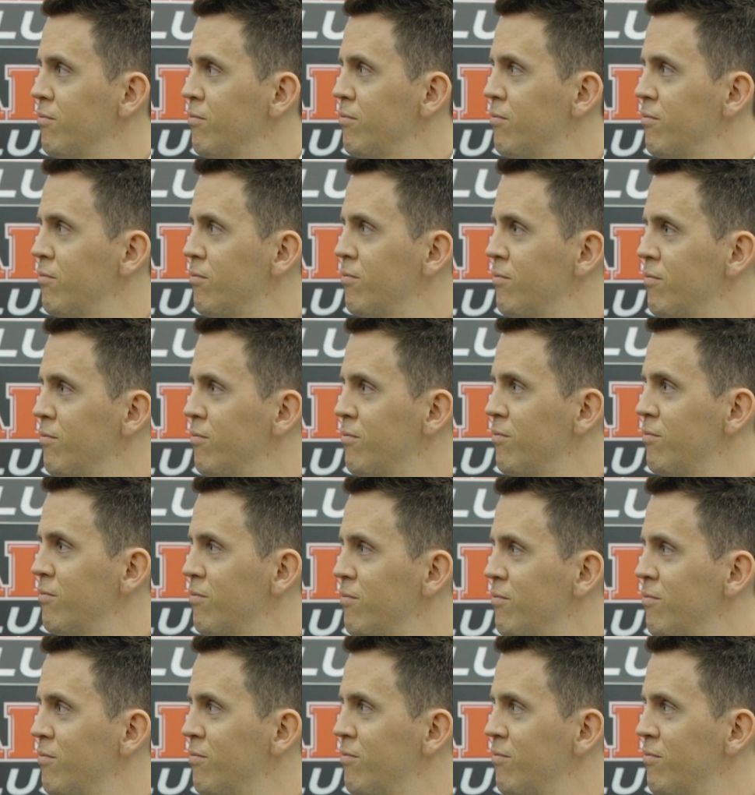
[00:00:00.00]

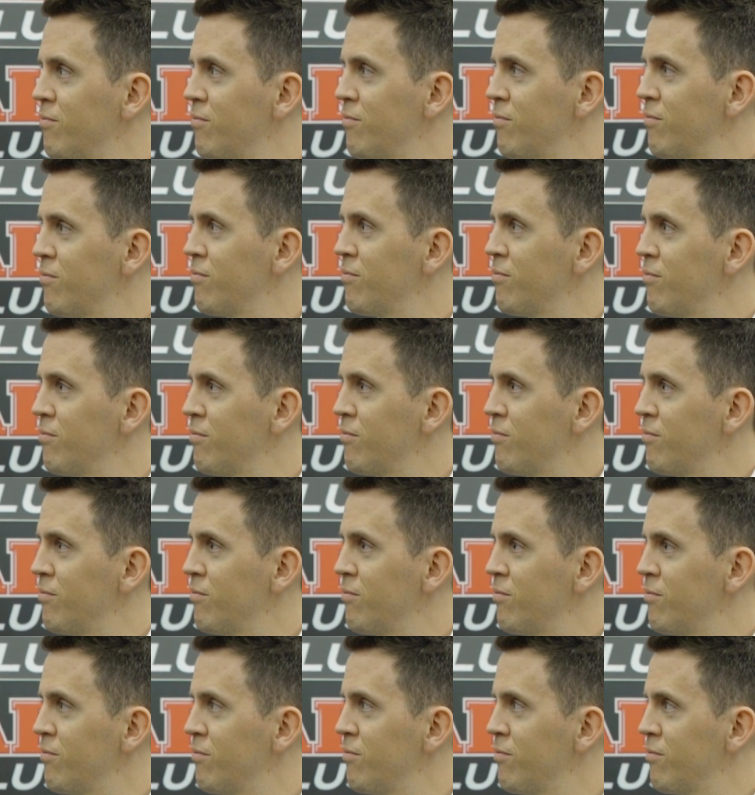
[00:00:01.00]

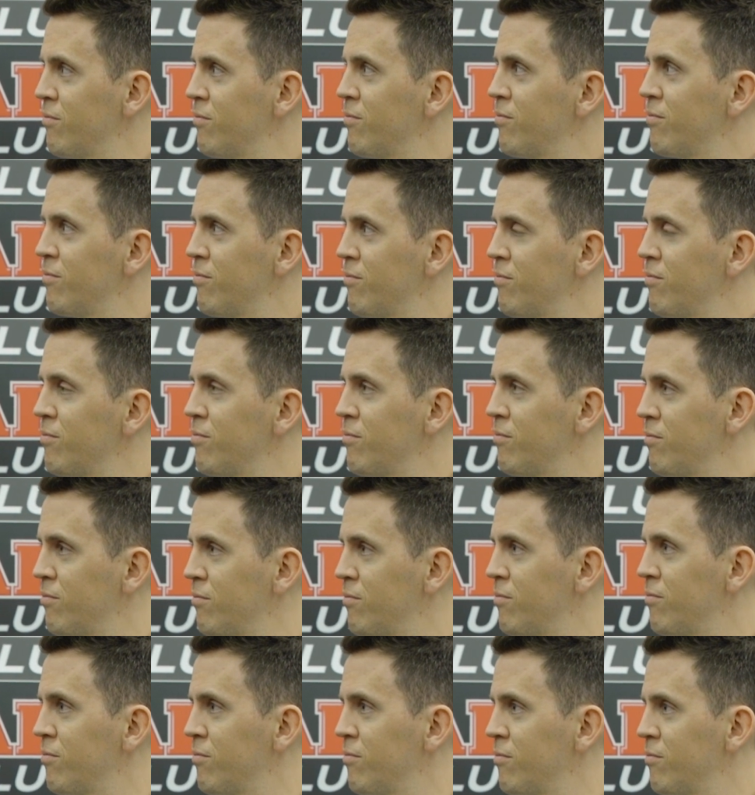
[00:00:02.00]

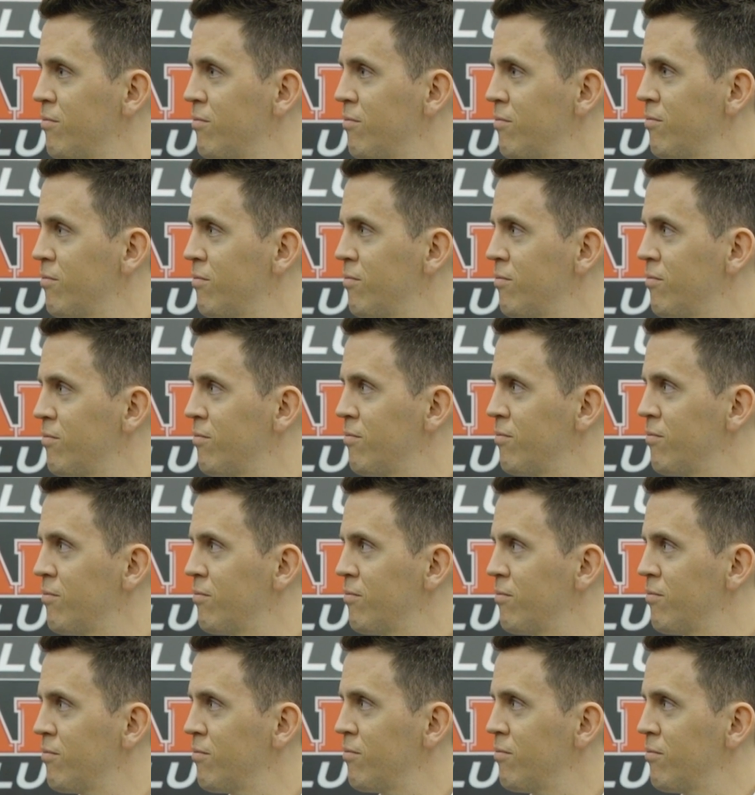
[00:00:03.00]

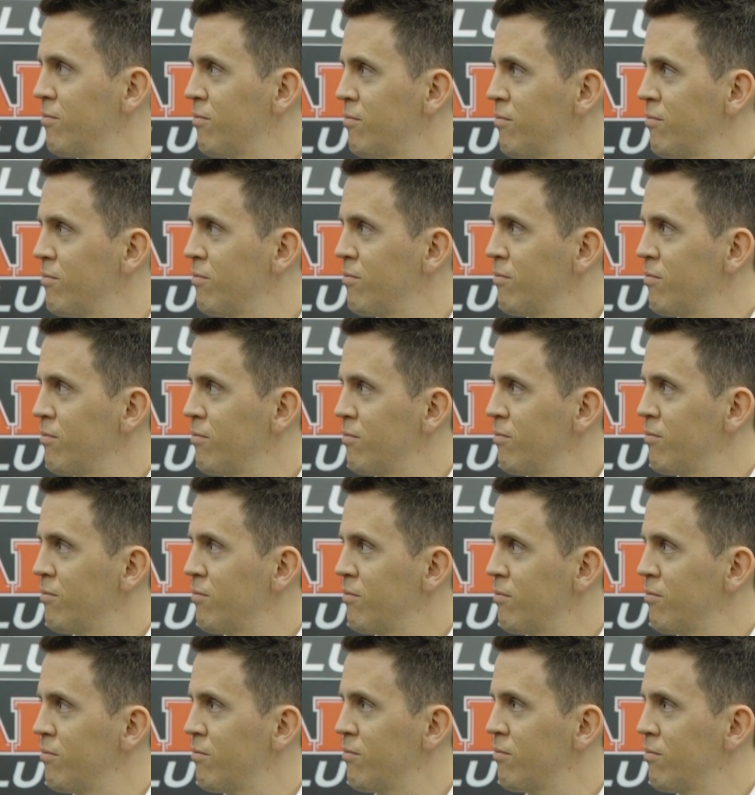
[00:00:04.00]

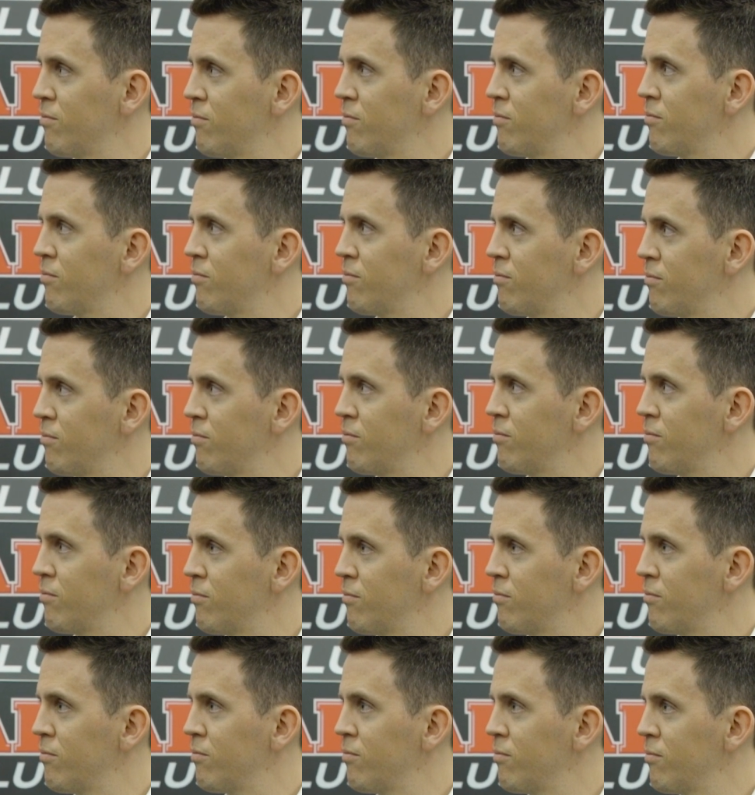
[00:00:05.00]

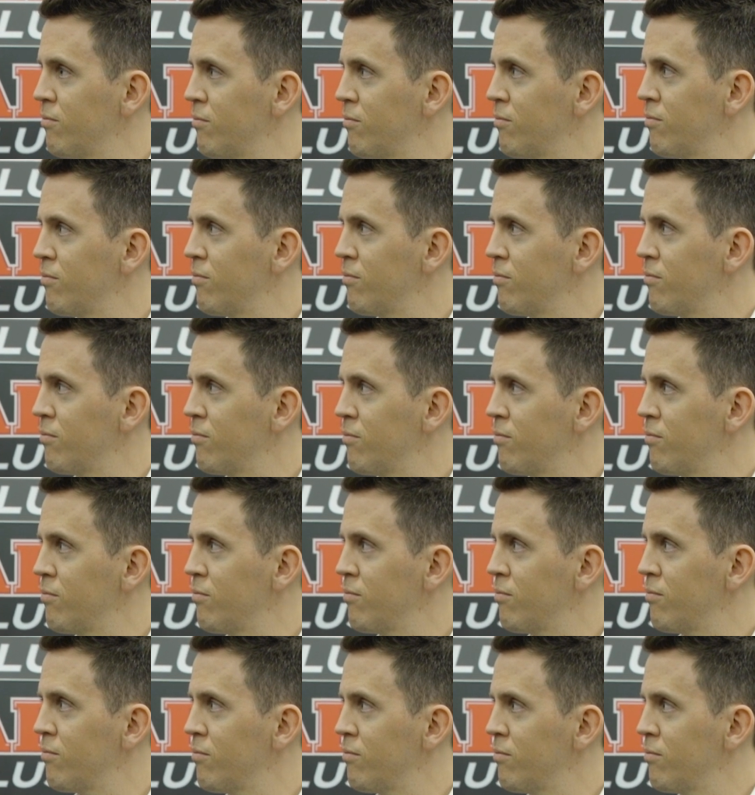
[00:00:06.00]

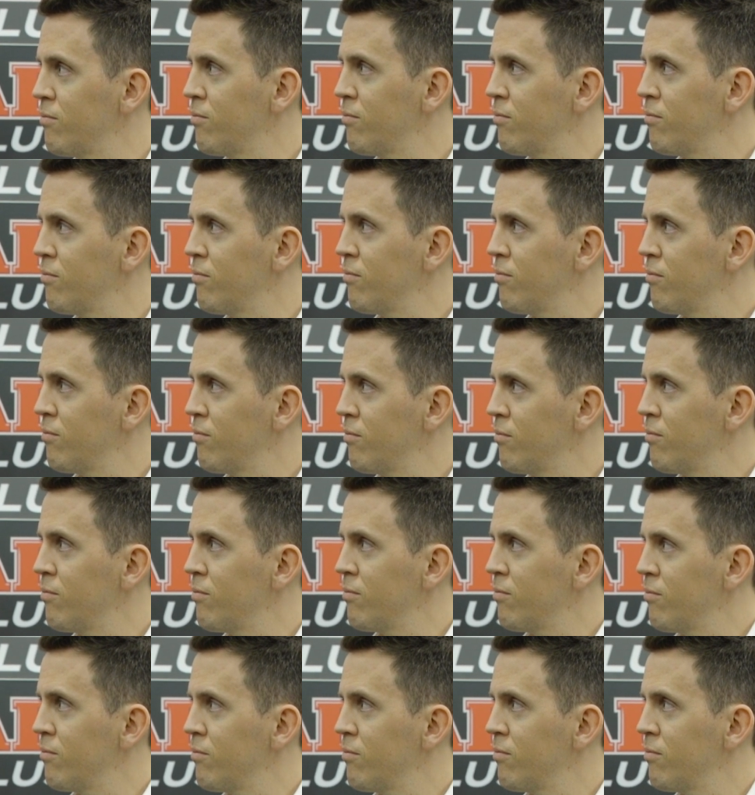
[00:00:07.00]
(not speaking)